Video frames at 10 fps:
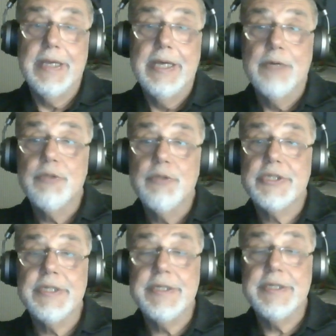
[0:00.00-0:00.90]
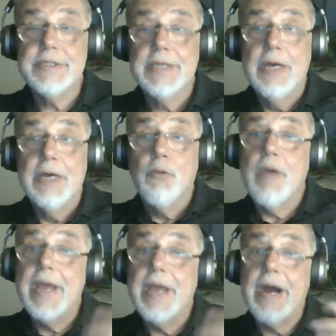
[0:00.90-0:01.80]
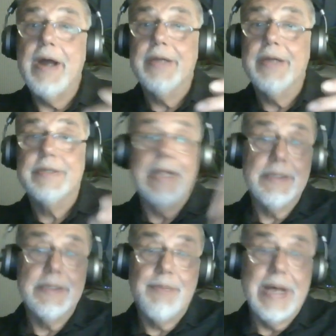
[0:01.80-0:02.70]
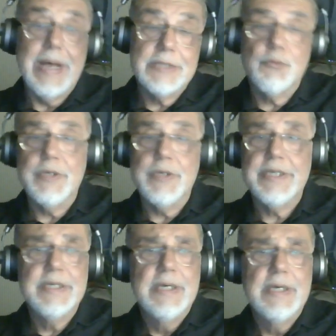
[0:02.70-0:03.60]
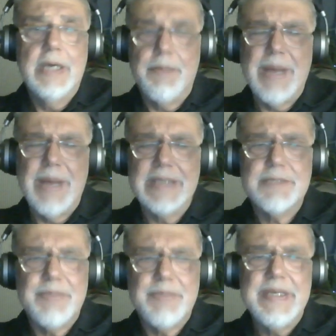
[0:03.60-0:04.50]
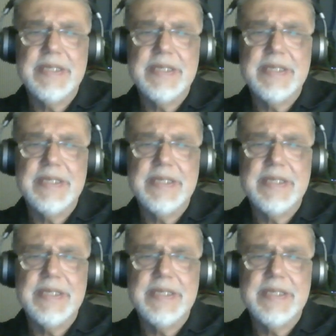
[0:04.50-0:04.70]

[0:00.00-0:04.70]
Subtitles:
which is way higher than the past week, a past peak